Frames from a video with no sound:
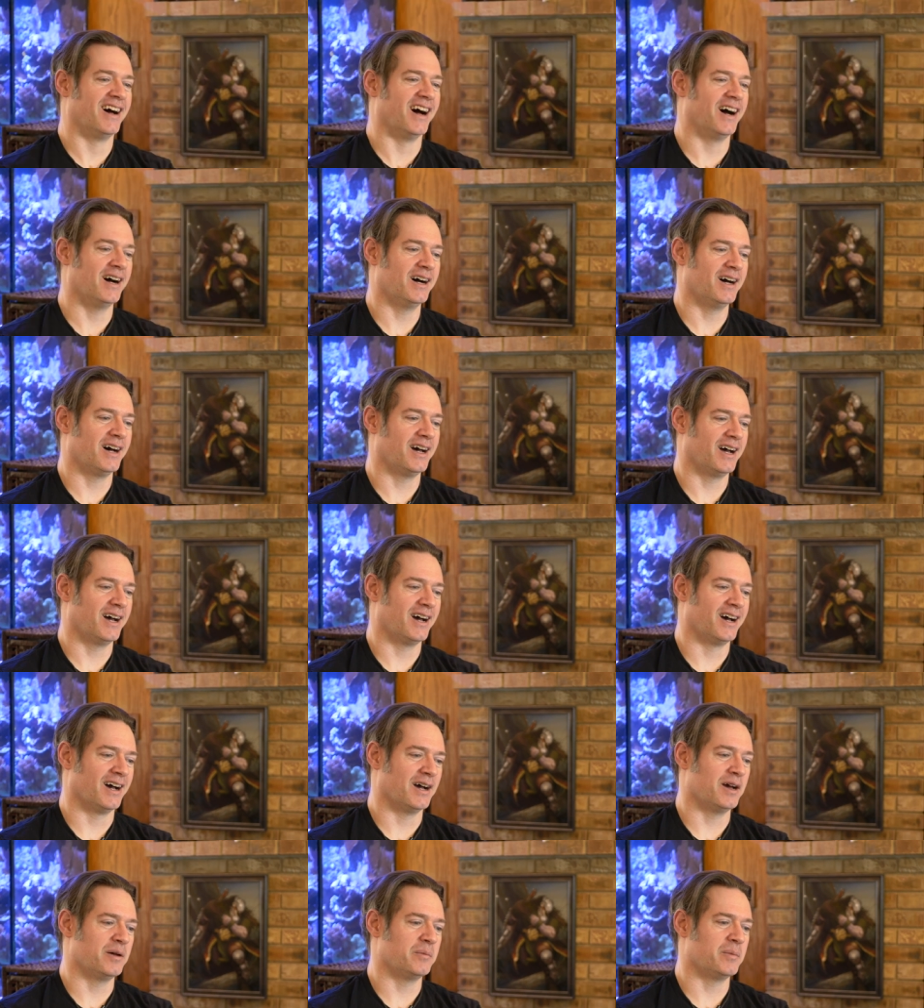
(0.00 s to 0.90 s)
Uh,
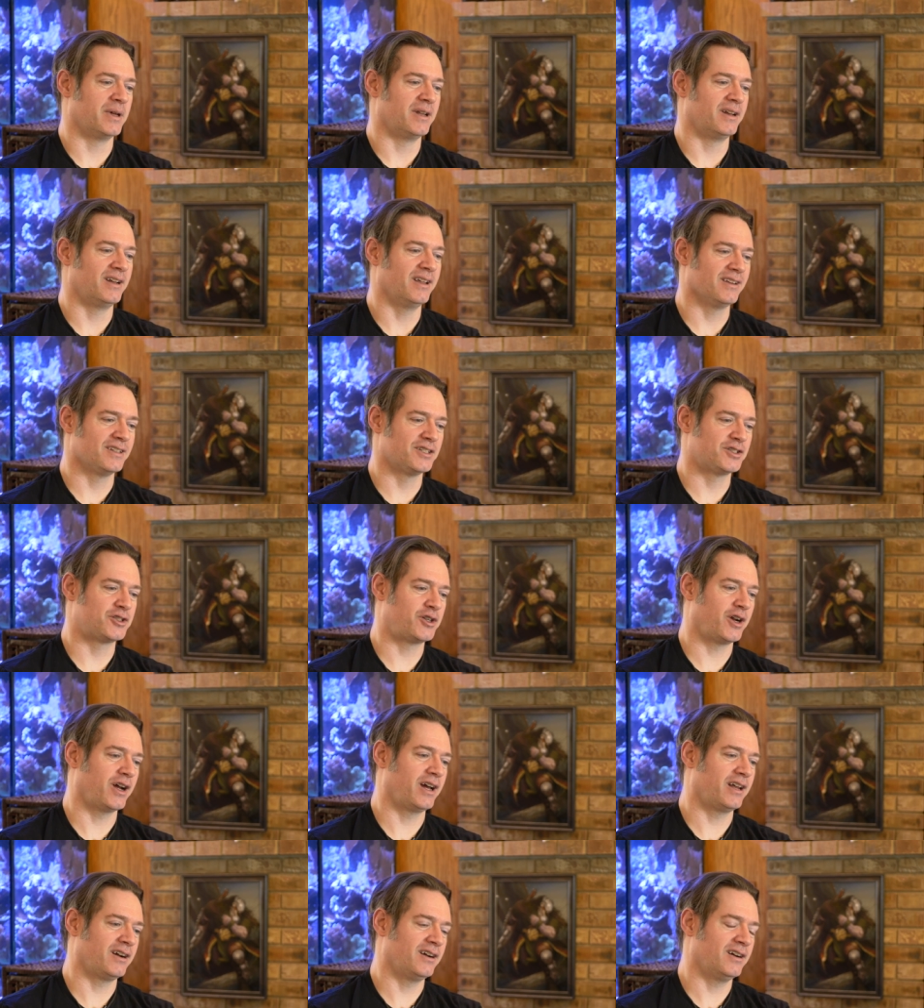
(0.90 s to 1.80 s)
I'm an
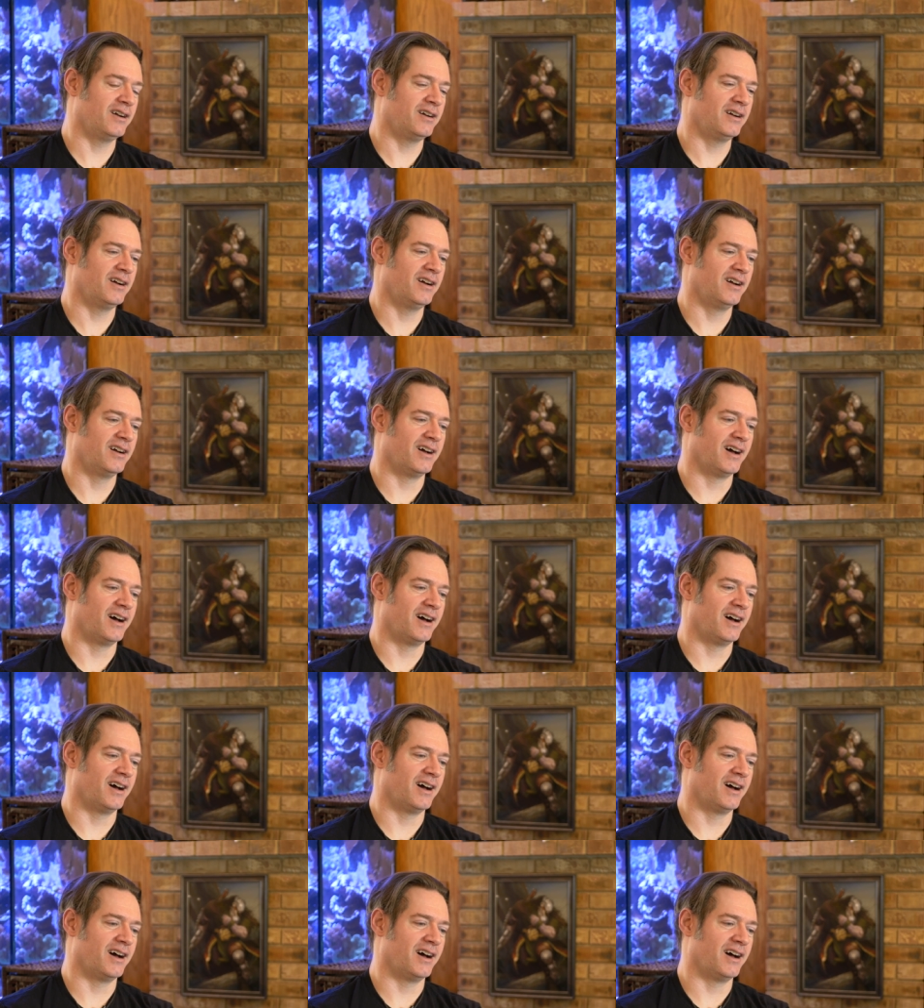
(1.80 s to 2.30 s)
illustrator.